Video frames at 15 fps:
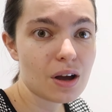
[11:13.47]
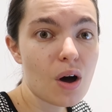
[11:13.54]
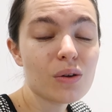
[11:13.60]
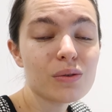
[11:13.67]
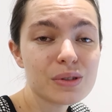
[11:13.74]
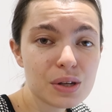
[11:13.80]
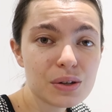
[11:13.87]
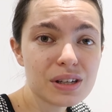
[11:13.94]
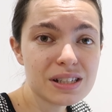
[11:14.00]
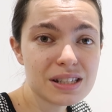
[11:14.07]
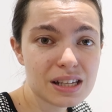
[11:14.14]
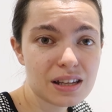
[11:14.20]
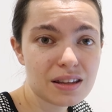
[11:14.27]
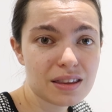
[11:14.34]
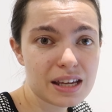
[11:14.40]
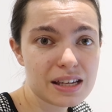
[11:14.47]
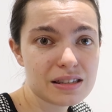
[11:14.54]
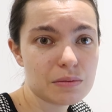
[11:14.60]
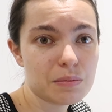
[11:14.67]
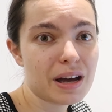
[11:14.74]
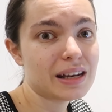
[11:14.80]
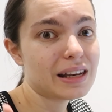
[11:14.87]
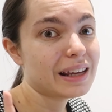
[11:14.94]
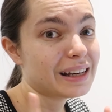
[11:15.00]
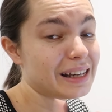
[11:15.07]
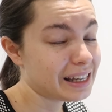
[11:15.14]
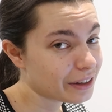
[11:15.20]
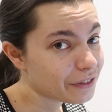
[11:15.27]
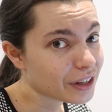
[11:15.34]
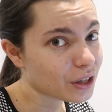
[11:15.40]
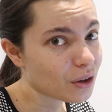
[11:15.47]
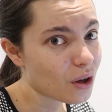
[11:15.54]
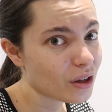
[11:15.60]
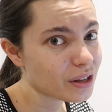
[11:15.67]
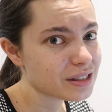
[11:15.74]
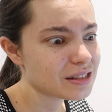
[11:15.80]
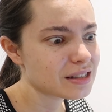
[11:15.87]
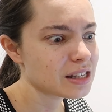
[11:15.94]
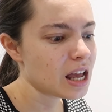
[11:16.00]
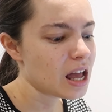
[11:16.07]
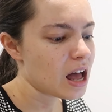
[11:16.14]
also consider things in mind like living costs.